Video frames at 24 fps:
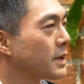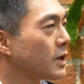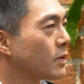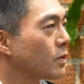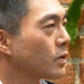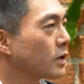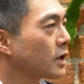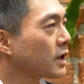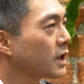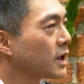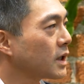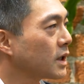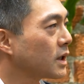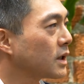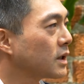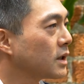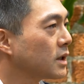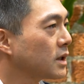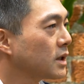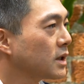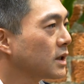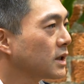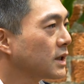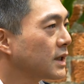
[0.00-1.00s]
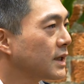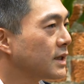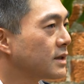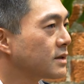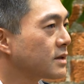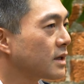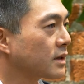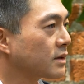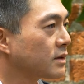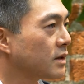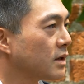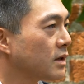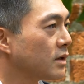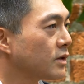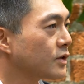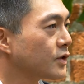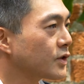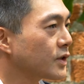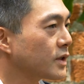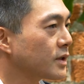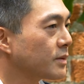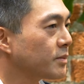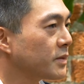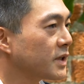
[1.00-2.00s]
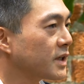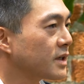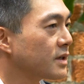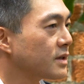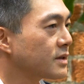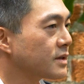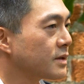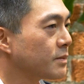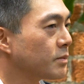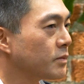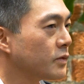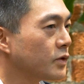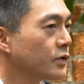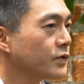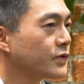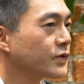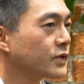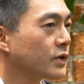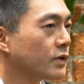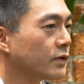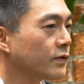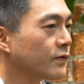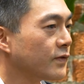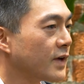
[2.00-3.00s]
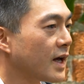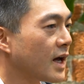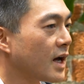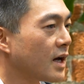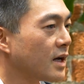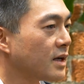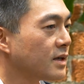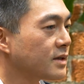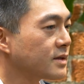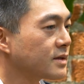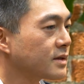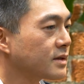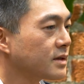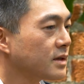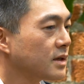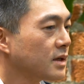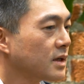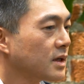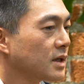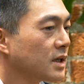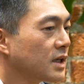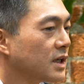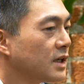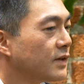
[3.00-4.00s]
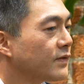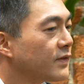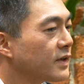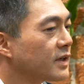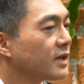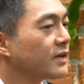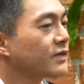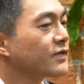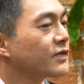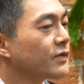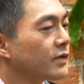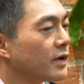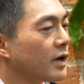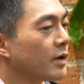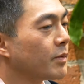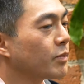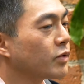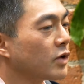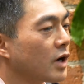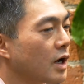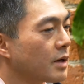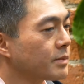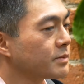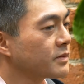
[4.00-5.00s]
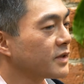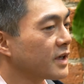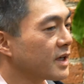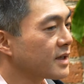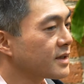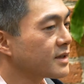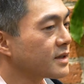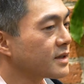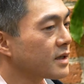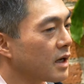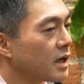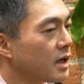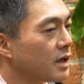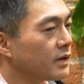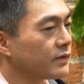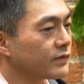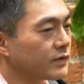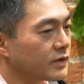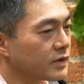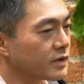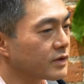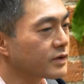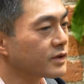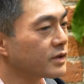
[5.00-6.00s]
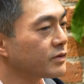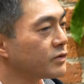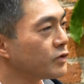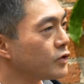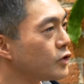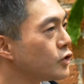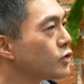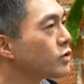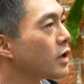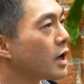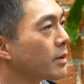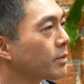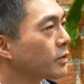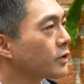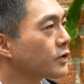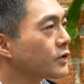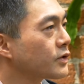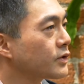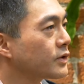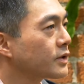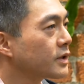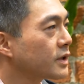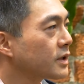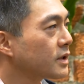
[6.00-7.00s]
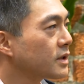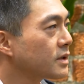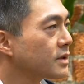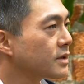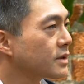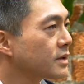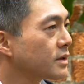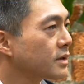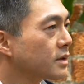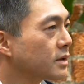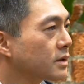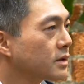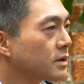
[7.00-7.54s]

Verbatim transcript: about working in technology because it moves so fast even if a problem gets solved, there's new opportunities.